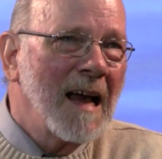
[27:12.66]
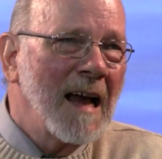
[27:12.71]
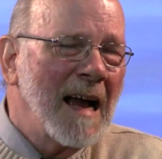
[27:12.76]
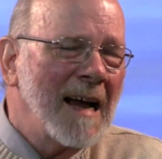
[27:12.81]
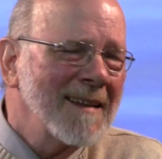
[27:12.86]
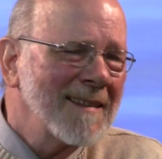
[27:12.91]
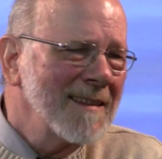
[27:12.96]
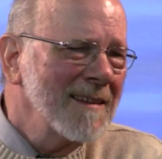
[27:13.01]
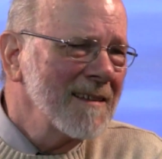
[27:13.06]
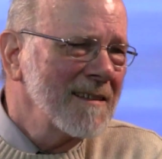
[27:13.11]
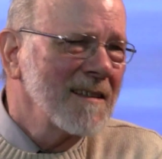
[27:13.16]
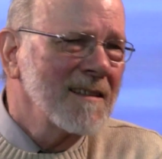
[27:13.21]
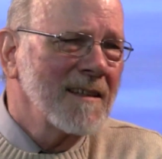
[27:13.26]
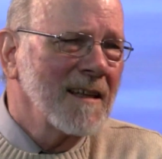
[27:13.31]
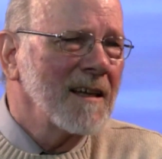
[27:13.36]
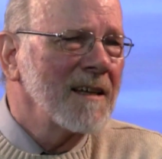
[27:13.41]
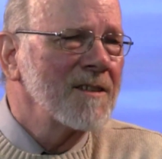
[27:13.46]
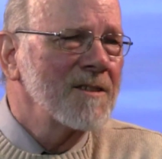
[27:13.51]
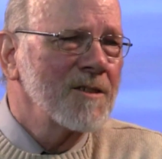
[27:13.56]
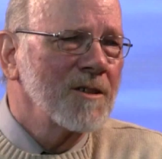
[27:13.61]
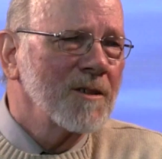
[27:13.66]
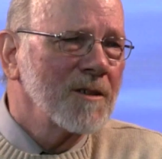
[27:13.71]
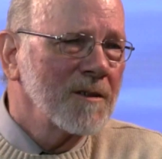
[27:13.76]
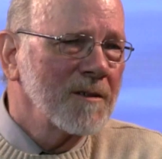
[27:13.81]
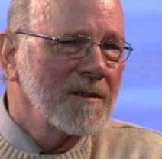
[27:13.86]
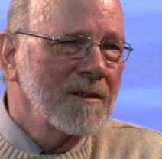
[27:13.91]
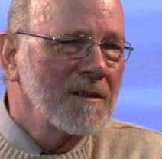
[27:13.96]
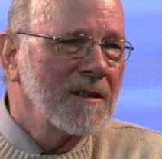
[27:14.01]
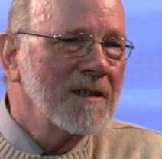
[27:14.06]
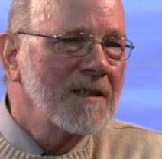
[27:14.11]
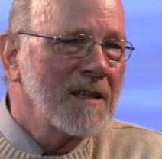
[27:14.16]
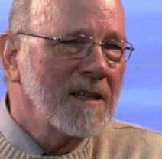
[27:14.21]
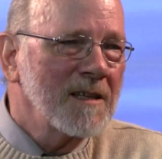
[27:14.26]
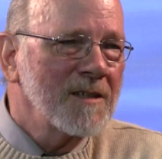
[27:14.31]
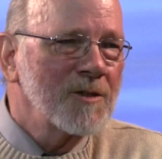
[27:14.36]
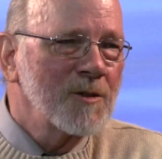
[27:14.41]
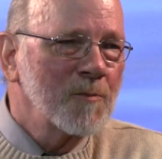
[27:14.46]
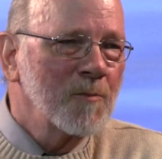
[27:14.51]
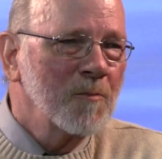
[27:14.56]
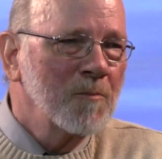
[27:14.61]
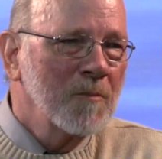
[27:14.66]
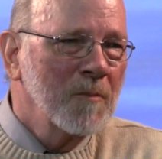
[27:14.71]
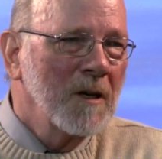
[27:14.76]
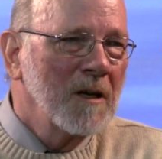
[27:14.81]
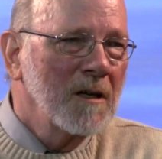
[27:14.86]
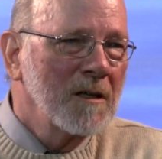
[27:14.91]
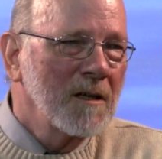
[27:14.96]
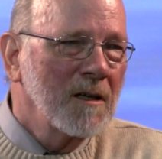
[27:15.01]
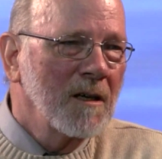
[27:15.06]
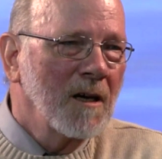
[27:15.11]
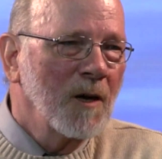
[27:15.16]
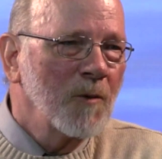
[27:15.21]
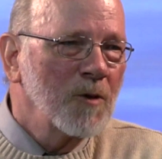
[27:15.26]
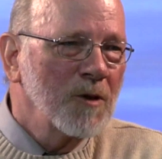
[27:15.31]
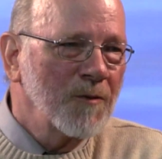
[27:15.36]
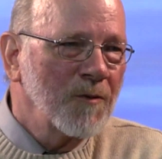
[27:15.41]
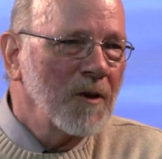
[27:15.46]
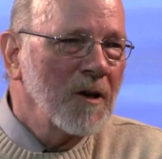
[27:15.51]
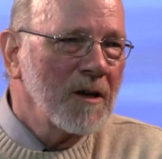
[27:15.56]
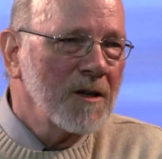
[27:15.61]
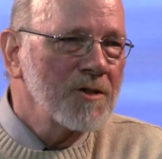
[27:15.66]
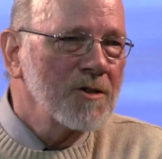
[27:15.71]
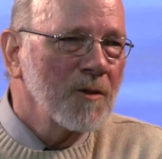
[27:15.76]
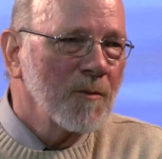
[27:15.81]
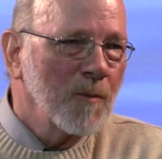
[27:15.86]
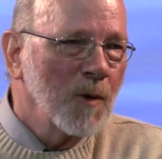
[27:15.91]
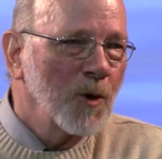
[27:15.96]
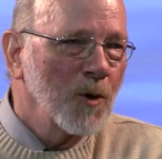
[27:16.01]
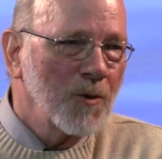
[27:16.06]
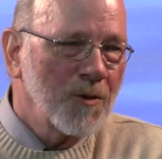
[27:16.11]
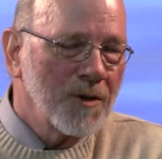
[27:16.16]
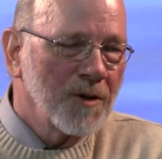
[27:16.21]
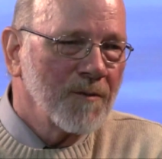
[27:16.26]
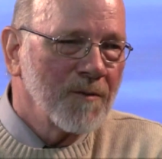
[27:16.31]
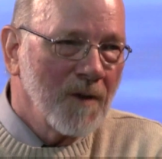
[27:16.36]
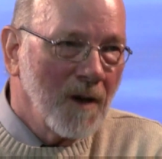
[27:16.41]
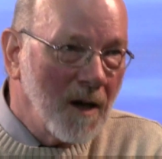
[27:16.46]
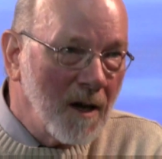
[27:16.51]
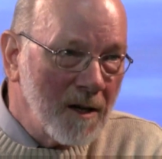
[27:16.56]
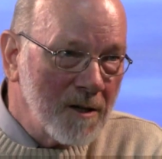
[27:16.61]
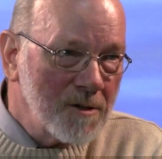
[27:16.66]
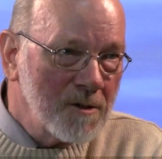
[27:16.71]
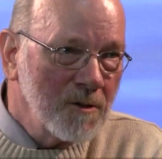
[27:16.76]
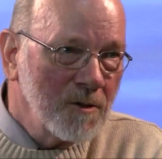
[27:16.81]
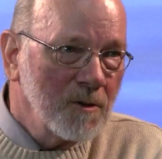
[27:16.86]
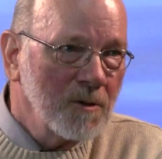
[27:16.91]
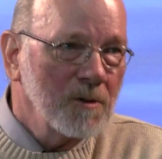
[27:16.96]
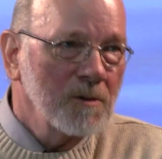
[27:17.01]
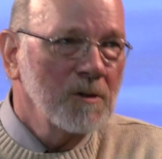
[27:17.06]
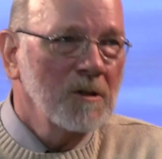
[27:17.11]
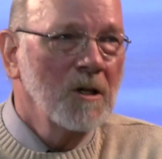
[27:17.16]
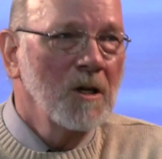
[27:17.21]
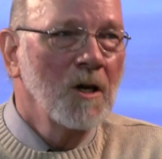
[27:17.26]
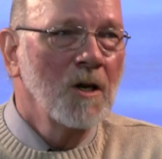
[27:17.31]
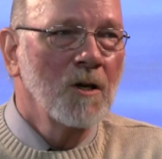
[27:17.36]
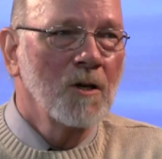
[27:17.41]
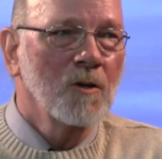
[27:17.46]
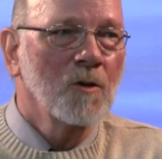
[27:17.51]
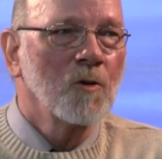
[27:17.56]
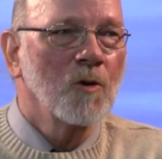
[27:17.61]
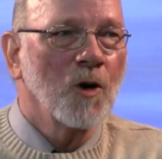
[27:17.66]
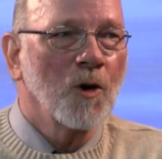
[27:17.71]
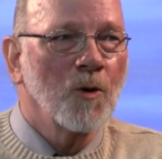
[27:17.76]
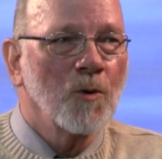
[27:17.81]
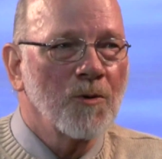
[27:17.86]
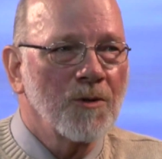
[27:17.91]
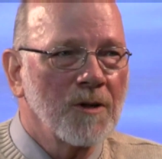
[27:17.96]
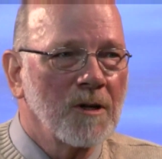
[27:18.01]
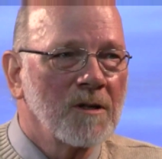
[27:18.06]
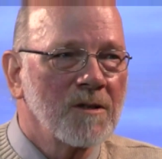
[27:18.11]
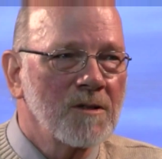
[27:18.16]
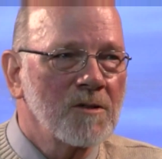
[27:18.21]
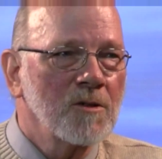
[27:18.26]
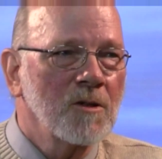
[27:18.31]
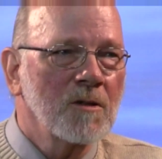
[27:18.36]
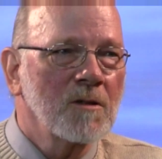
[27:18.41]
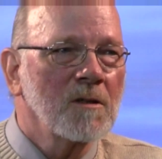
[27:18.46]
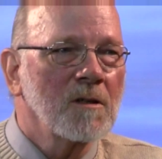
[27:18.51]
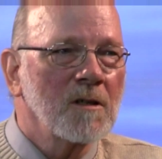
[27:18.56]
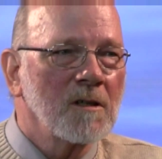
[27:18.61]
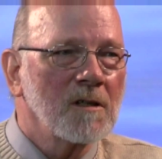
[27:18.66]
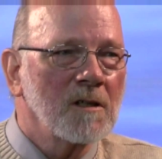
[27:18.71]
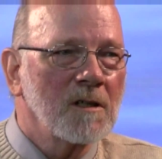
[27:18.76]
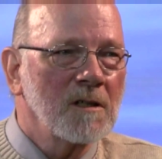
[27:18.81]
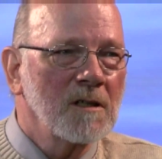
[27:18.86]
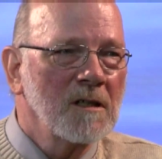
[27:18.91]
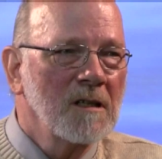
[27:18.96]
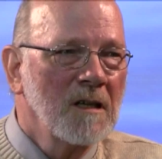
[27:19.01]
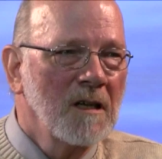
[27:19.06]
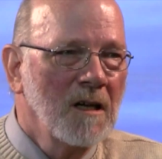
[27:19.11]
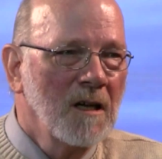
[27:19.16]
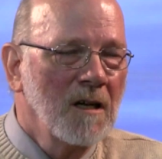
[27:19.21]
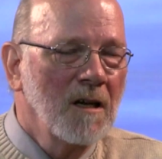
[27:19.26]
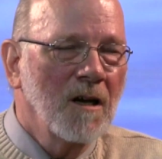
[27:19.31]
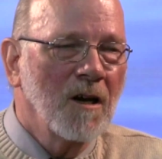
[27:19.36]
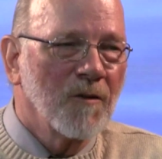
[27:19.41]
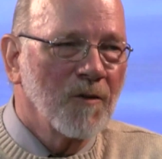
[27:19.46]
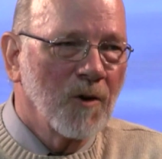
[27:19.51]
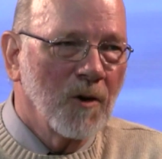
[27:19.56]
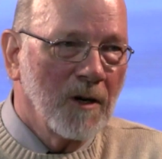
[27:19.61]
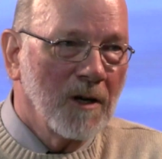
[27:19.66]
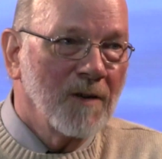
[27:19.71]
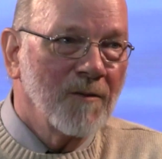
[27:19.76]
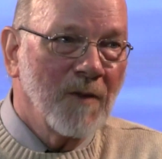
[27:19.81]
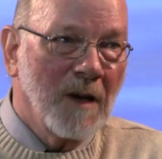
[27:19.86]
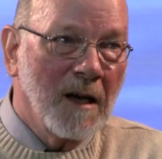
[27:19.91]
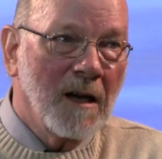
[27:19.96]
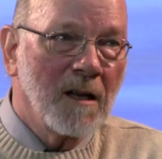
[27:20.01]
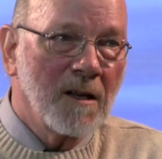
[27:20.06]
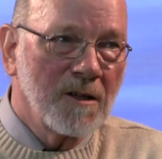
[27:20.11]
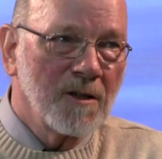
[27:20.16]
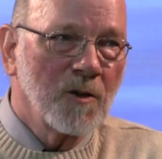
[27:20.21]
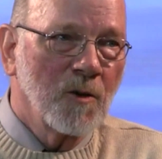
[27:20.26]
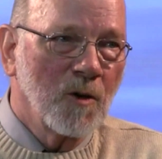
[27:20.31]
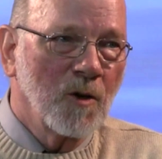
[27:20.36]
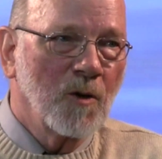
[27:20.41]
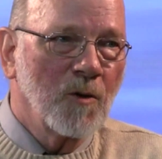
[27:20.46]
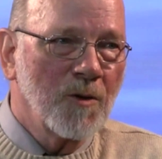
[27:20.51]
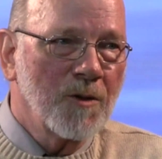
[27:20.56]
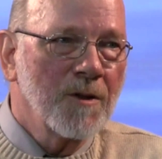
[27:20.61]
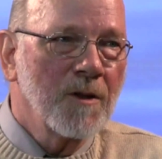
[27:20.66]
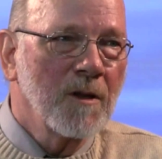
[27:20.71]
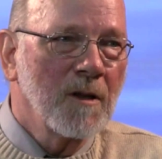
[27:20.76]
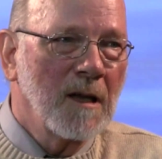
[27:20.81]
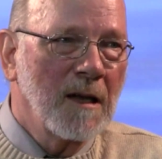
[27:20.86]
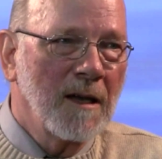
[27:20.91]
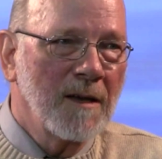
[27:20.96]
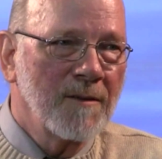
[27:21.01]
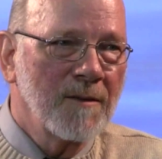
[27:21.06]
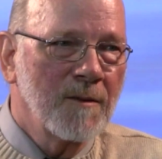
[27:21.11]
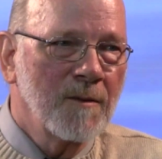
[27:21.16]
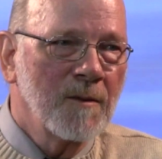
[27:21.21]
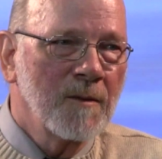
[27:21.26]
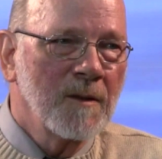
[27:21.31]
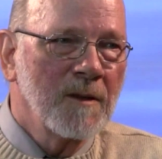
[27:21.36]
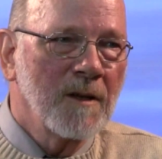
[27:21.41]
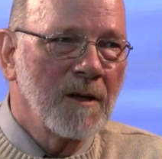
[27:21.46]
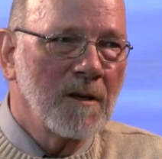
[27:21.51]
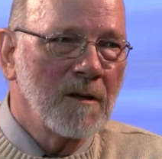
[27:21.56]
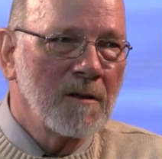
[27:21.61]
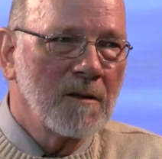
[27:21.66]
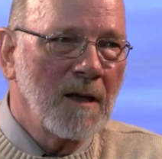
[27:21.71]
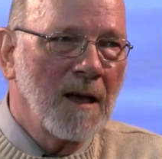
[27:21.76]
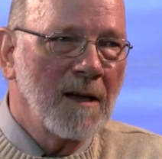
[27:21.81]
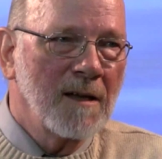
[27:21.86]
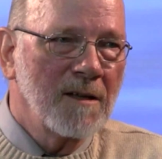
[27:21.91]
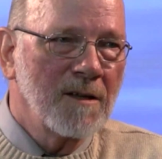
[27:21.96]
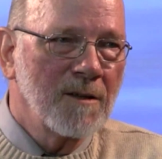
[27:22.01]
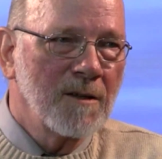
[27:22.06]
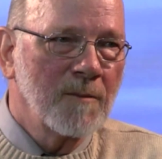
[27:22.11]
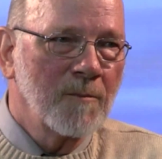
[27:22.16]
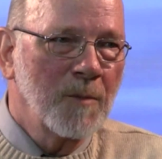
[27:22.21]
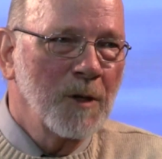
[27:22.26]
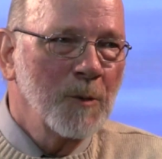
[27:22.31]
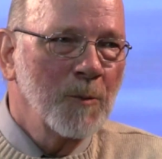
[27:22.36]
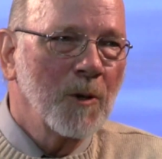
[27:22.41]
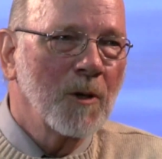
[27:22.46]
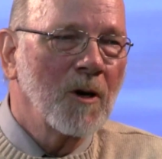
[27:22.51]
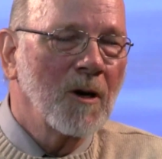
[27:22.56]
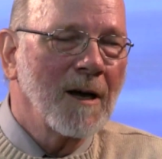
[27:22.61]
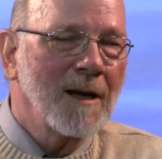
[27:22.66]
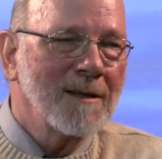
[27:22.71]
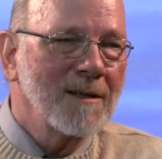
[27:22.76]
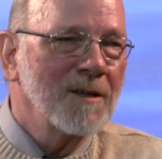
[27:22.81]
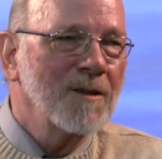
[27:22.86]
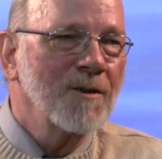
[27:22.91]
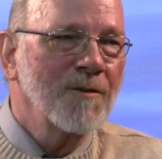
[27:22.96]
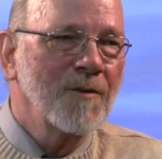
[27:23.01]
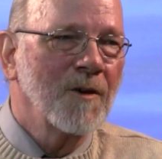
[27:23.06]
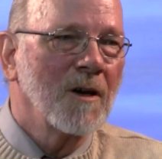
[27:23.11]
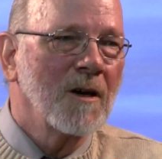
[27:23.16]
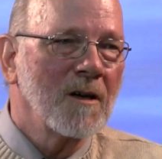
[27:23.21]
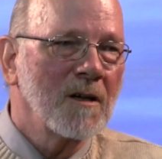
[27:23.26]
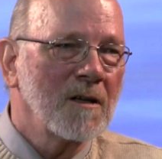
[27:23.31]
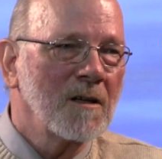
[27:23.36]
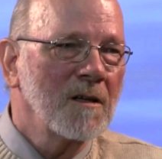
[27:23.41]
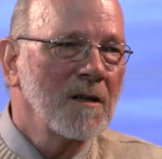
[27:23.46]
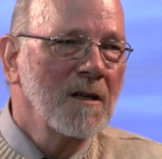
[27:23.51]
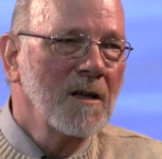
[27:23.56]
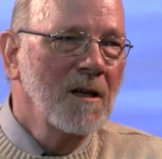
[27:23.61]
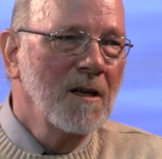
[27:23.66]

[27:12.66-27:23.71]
I think that that's, a, that that's a reflection both of national growth and certainly of Grand Valley growth. I, there, I, people are identifying